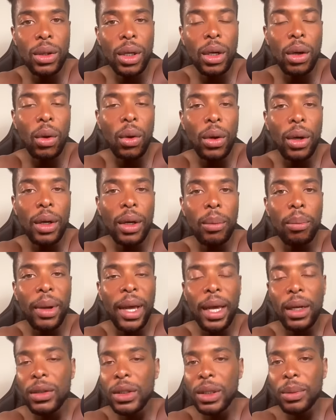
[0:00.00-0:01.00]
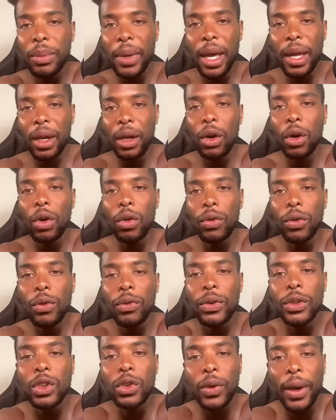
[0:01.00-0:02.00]
in order to bound somebody over
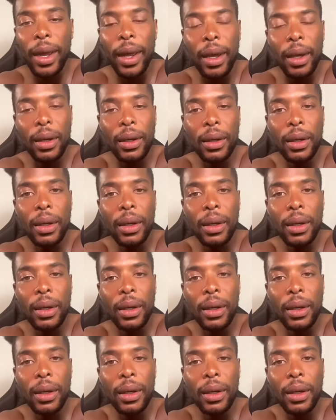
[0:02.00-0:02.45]
for trial.